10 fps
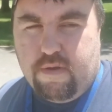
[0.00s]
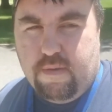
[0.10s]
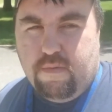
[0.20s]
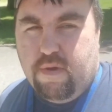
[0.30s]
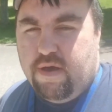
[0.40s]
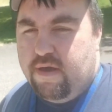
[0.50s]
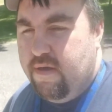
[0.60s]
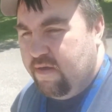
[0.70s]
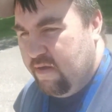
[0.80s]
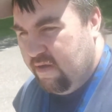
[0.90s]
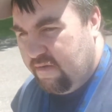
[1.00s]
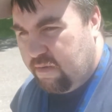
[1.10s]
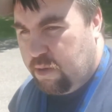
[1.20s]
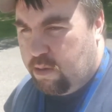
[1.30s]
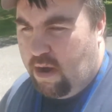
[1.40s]
giveaway
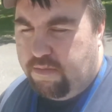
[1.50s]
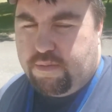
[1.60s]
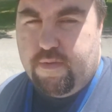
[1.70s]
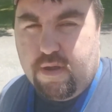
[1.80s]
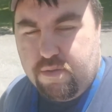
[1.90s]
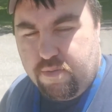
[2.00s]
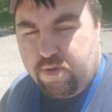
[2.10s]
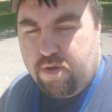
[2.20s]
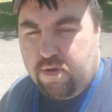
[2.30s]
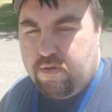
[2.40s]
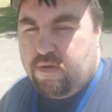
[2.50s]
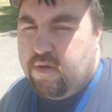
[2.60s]
for the drop springs for your